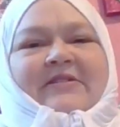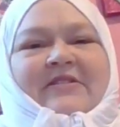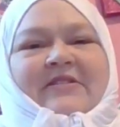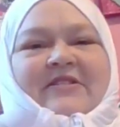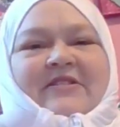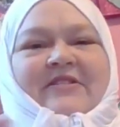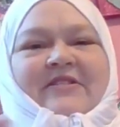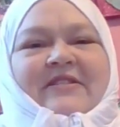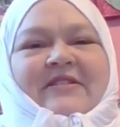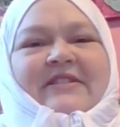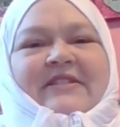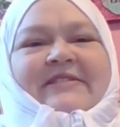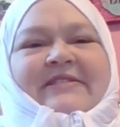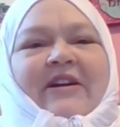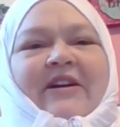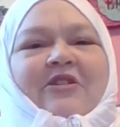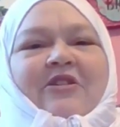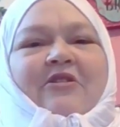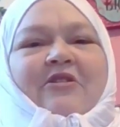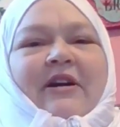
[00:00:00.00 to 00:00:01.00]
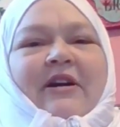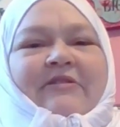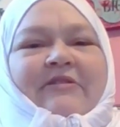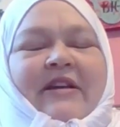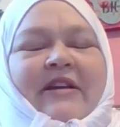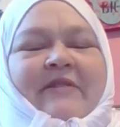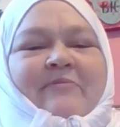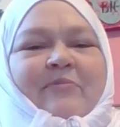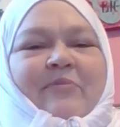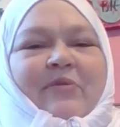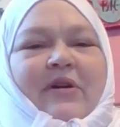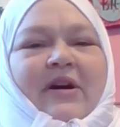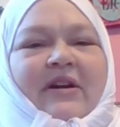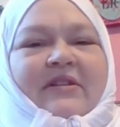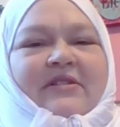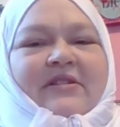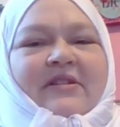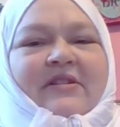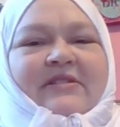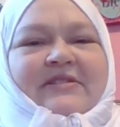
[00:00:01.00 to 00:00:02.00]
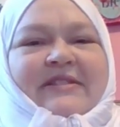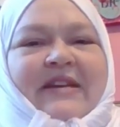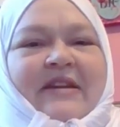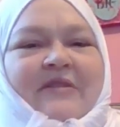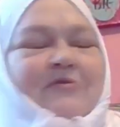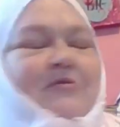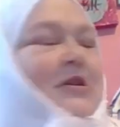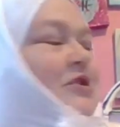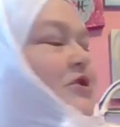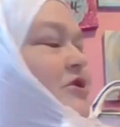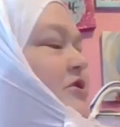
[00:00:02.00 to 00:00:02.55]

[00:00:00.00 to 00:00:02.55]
a sauerkraut and brat sandwich.